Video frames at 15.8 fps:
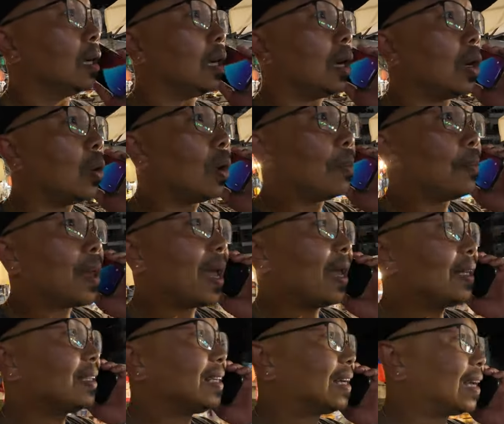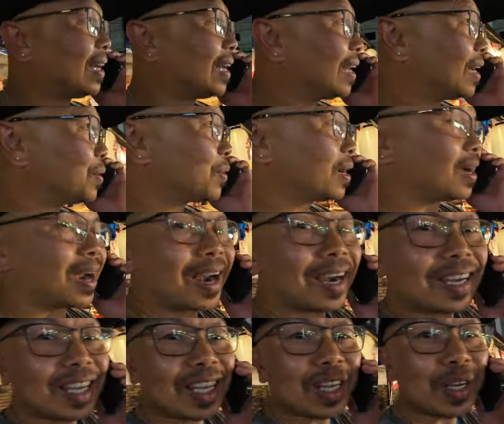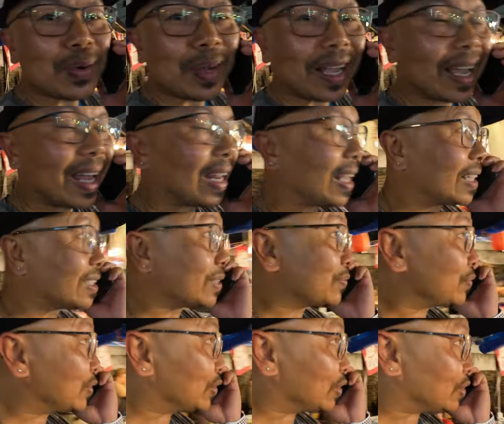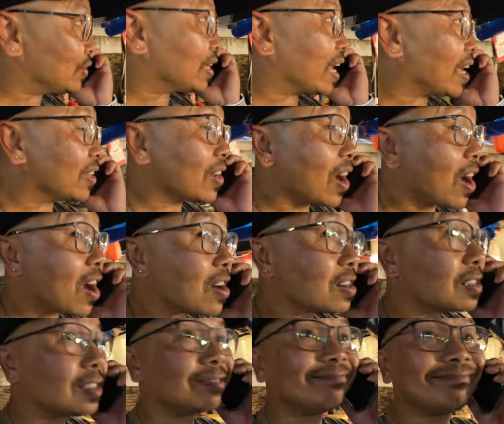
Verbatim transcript: Oh, Amanda, where are you? We got to get some food together.